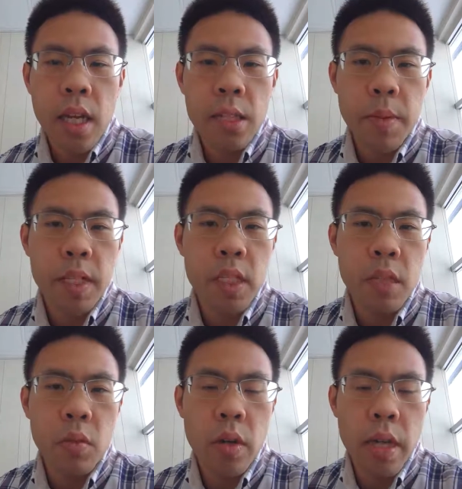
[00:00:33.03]

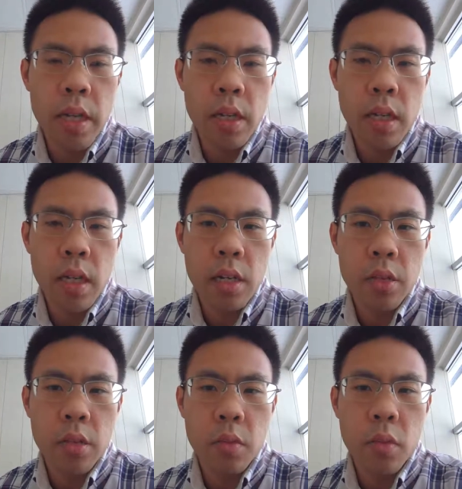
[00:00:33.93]
especially when uh,
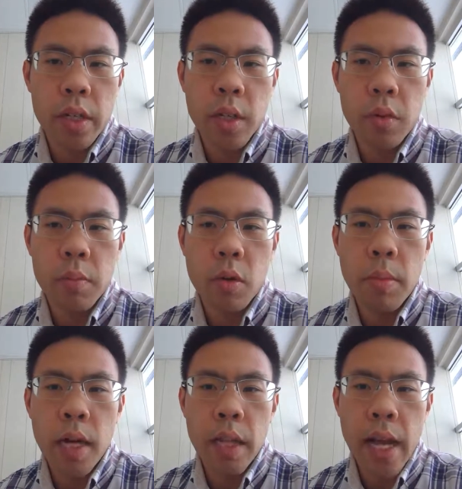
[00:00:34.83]
you're working with
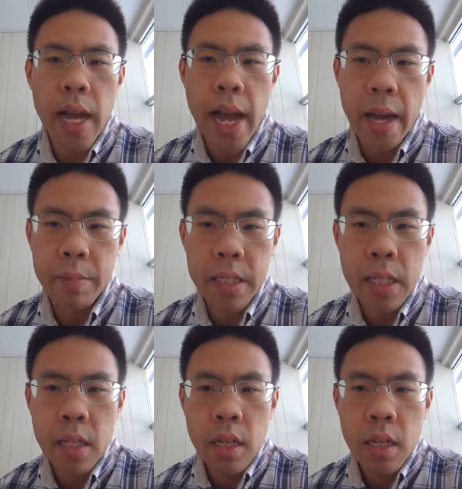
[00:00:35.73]
mobile apps?